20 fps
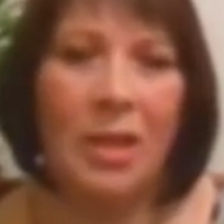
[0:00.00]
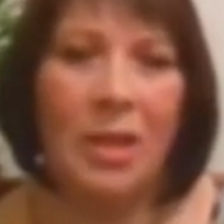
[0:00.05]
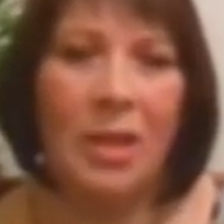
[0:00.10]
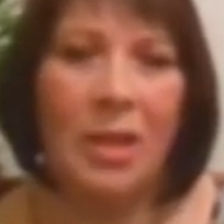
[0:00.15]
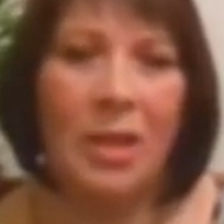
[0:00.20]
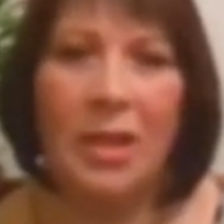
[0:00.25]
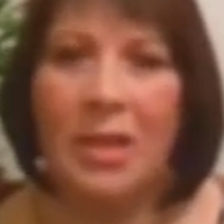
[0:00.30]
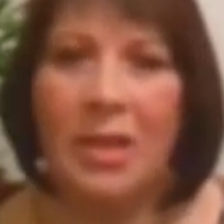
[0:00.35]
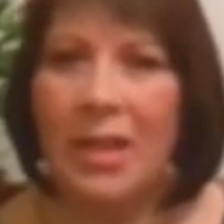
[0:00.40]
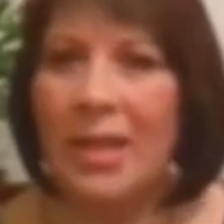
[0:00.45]

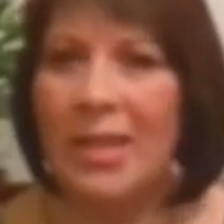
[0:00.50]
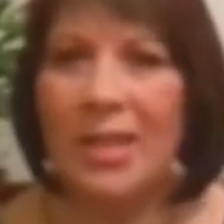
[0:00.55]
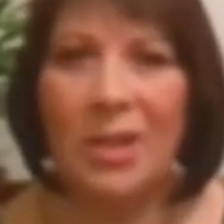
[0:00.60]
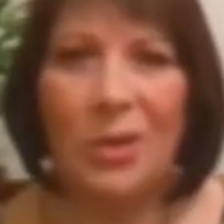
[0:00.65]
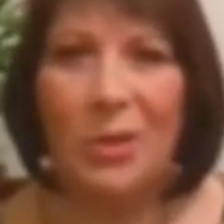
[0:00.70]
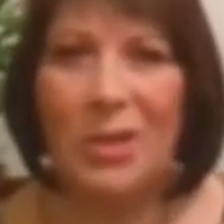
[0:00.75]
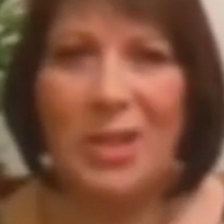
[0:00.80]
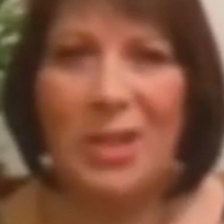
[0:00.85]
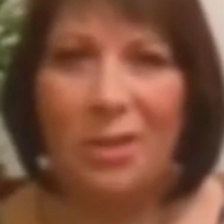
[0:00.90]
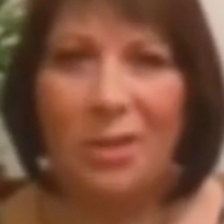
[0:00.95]
It does
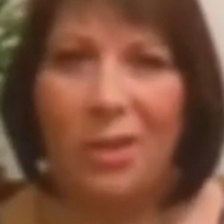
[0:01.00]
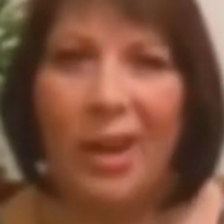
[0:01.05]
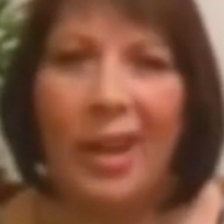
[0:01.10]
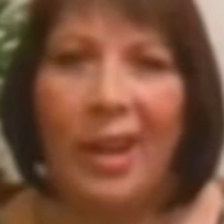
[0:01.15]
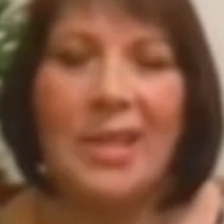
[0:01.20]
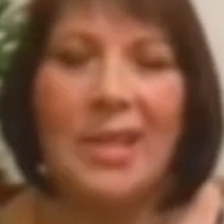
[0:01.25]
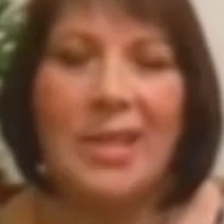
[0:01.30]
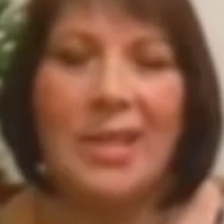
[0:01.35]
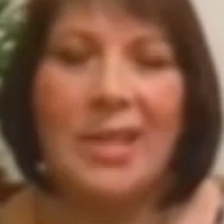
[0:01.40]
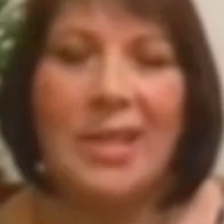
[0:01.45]
cause a
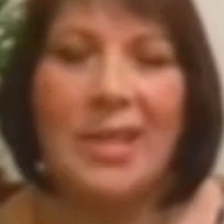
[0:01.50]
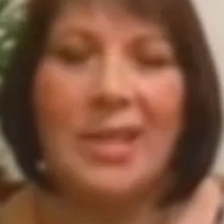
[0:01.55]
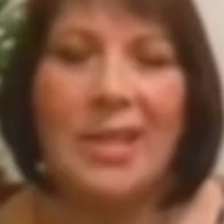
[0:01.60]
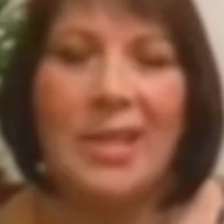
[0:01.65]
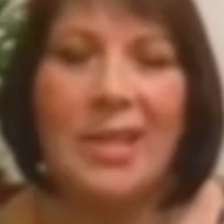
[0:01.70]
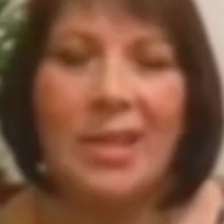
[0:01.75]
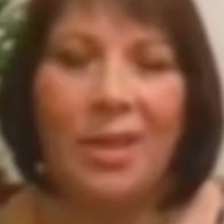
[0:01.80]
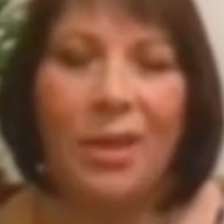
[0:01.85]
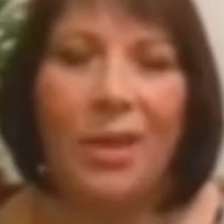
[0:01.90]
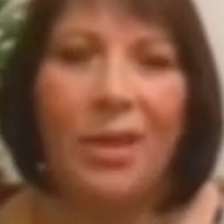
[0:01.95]
threat.
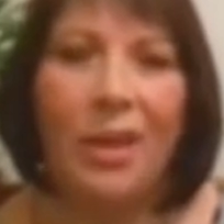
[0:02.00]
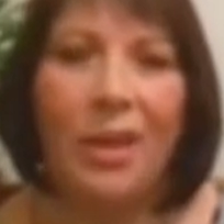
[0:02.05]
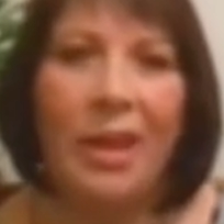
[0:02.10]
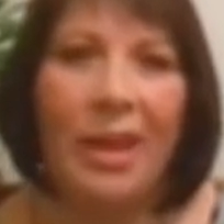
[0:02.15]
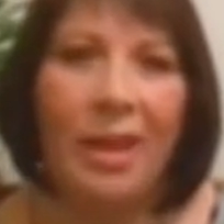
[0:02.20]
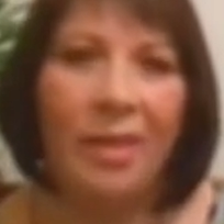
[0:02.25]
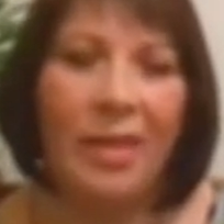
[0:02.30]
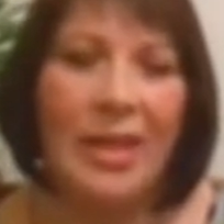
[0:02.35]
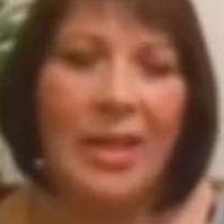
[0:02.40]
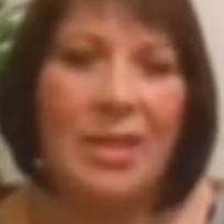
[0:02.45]
So
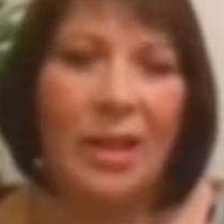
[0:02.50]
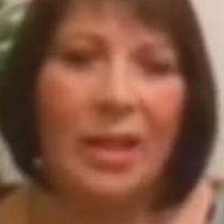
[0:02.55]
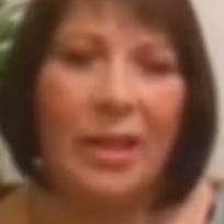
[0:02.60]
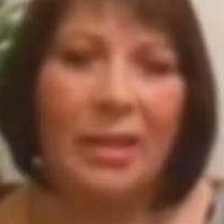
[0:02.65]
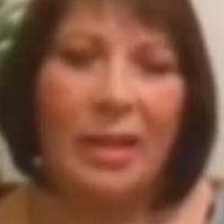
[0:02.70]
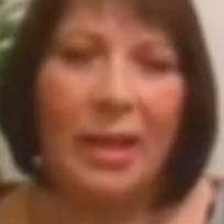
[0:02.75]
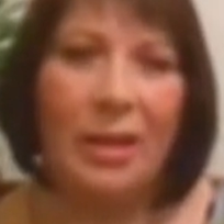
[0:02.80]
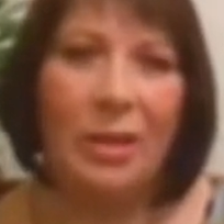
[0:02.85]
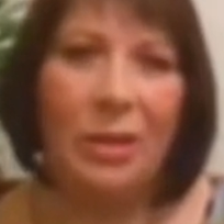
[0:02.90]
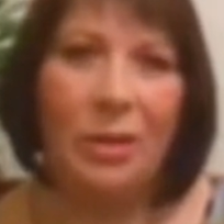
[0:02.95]
things like
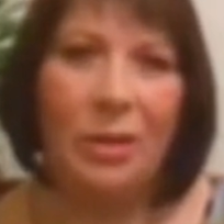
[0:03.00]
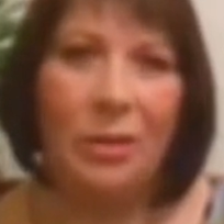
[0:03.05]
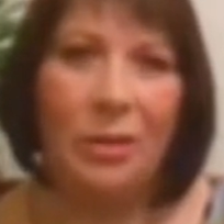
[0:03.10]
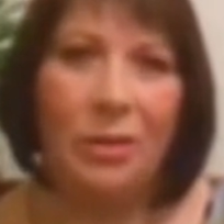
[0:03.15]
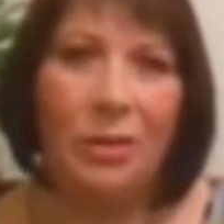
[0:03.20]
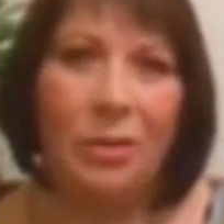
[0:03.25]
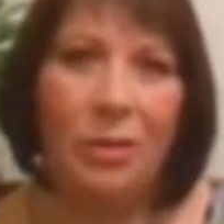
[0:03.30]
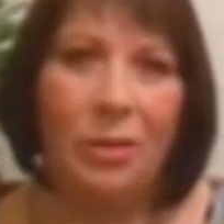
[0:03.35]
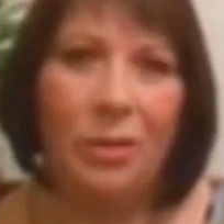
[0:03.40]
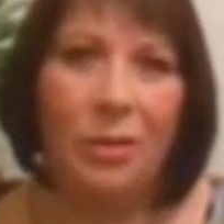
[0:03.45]
that, you
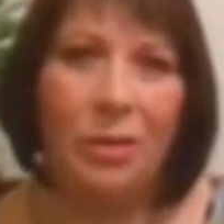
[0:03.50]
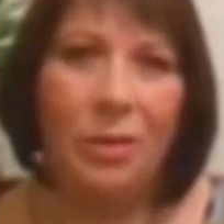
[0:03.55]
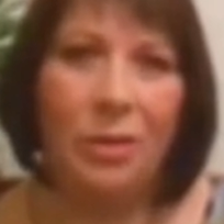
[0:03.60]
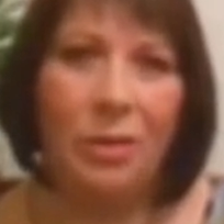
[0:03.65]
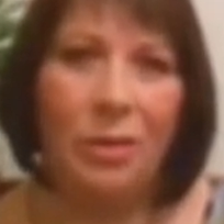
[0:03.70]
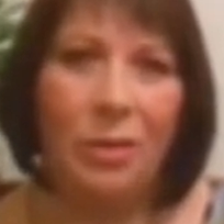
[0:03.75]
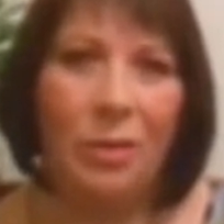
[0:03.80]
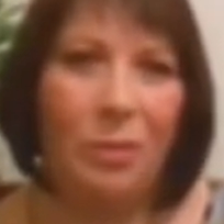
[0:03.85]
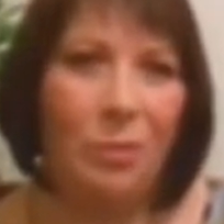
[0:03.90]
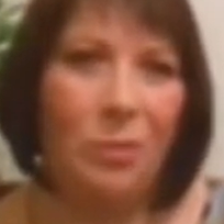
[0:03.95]

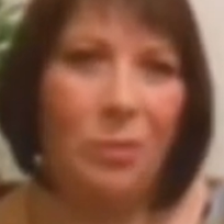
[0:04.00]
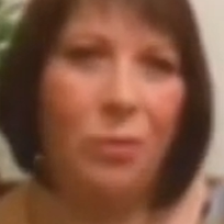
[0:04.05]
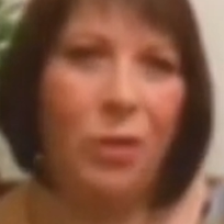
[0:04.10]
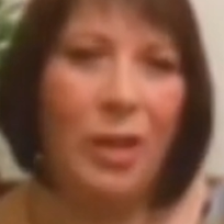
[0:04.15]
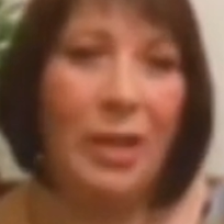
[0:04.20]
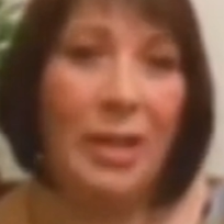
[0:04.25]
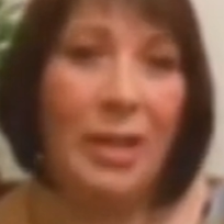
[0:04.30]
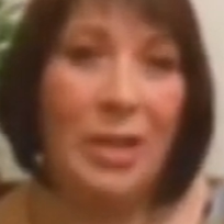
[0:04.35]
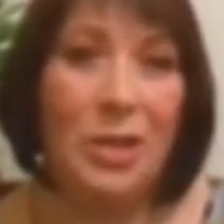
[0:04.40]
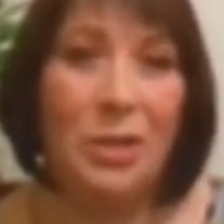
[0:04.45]
you
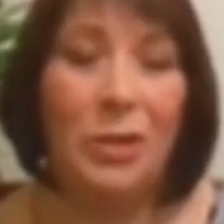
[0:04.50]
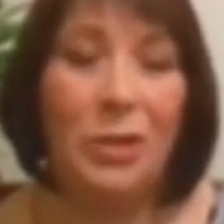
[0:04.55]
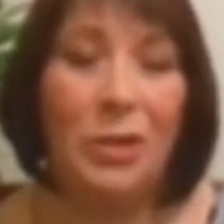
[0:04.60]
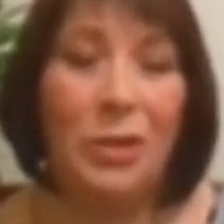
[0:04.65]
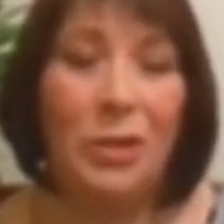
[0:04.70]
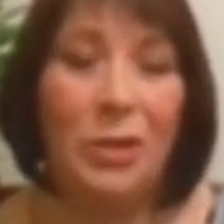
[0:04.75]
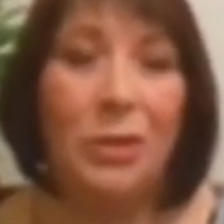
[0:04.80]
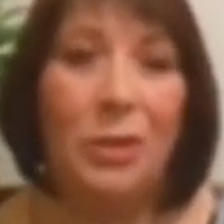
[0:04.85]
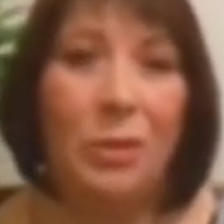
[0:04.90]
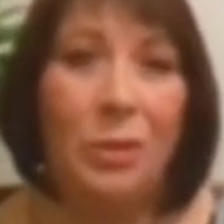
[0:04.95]
really
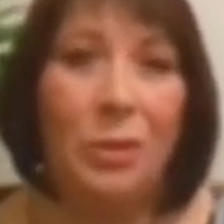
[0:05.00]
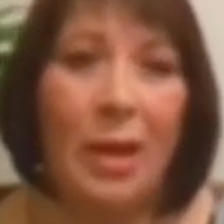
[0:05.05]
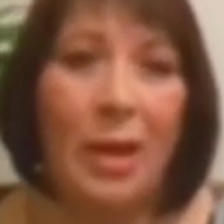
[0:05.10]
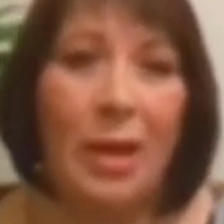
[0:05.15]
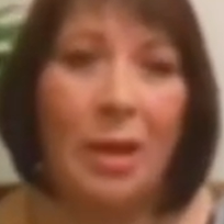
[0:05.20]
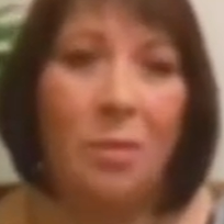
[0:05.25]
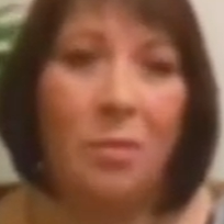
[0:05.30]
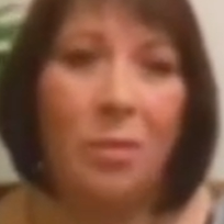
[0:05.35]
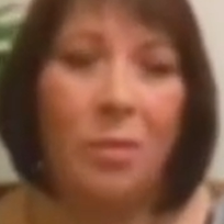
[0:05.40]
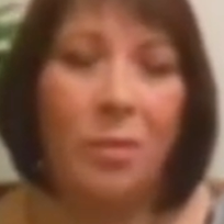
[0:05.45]
do,
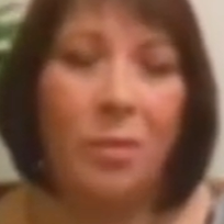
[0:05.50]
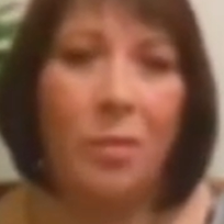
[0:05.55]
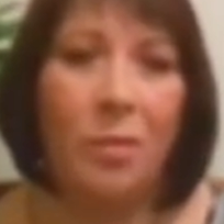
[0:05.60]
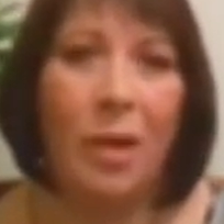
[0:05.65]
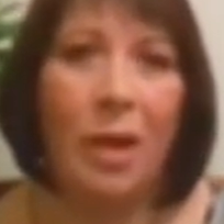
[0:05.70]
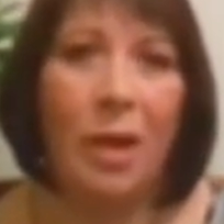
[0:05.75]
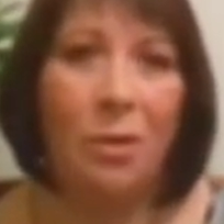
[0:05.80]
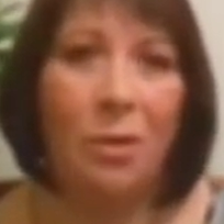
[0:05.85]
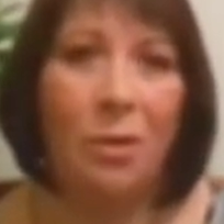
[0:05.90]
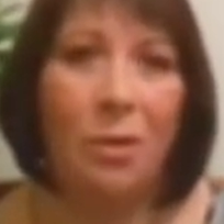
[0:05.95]
um,
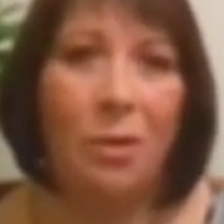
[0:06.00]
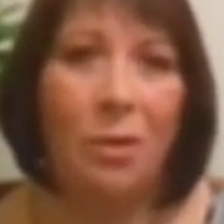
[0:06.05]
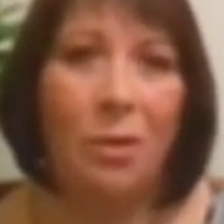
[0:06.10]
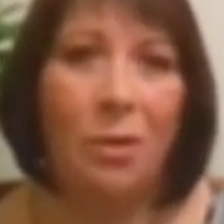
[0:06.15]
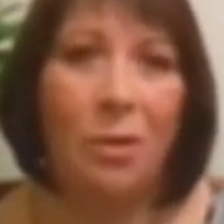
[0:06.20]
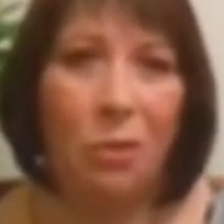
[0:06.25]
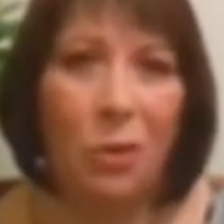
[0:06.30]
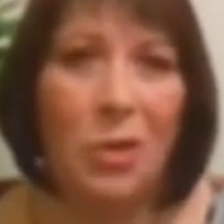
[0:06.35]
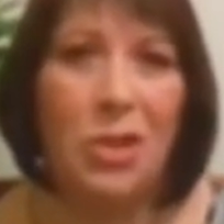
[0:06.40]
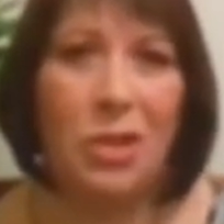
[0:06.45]

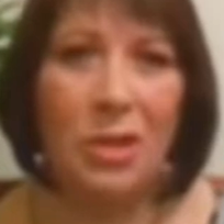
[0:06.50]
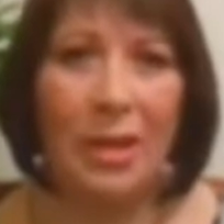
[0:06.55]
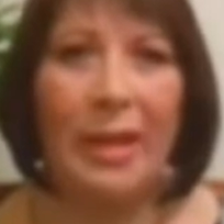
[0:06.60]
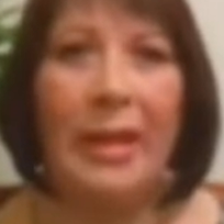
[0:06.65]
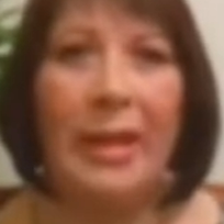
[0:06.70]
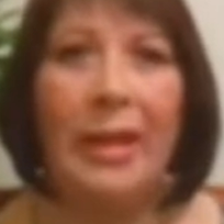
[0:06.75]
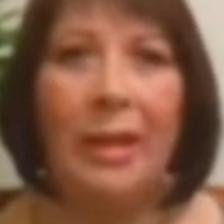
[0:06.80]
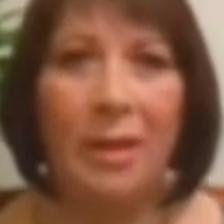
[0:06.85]
unfortunately,